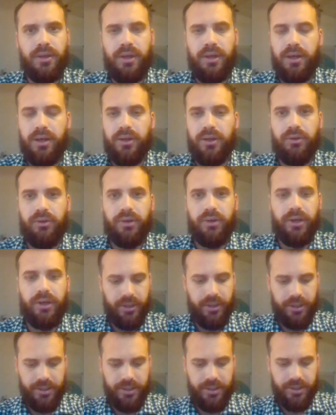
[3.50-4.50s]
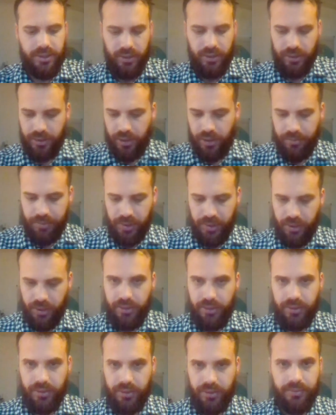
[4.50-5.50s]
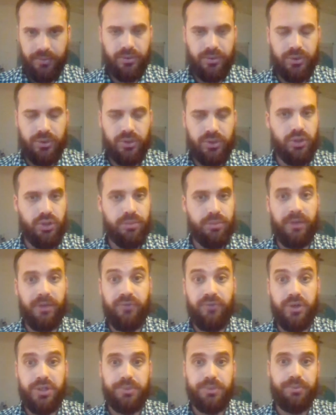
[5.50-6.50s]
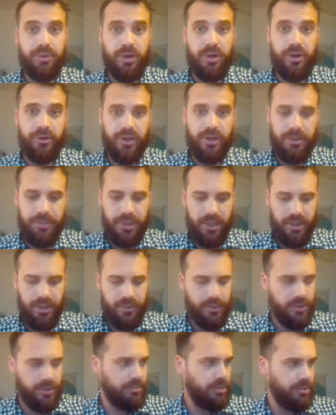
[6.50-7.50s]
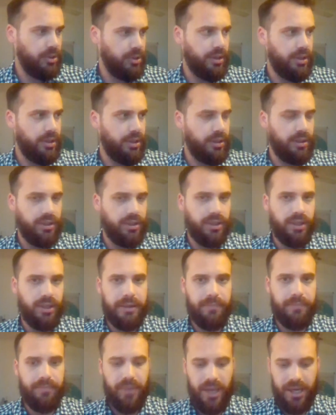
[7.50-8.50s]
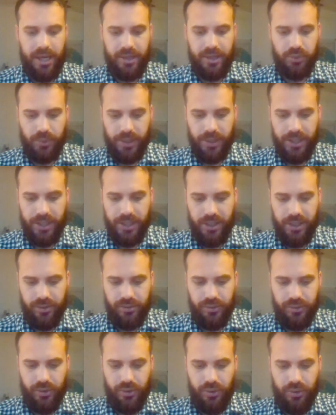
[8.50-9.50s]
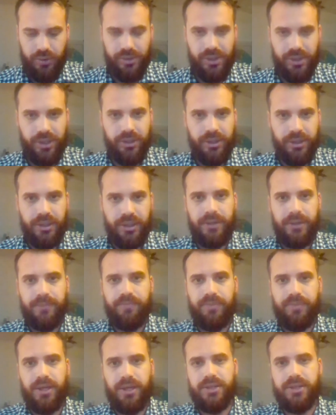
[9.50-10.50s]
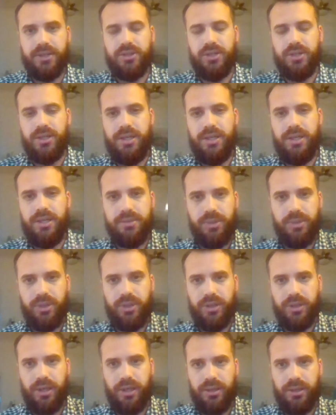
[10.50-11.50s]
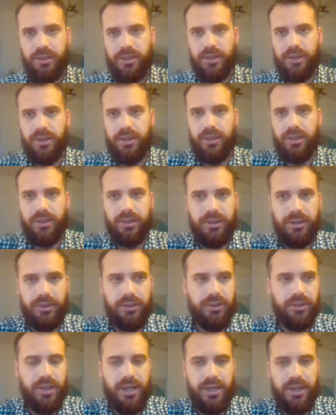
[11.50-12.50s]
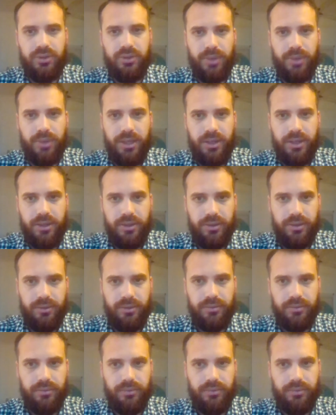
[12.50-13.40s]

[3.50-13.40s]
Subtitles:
Alright guys, so I'm going to do my first program here with my Arduino Uno. So here's my little Arduino,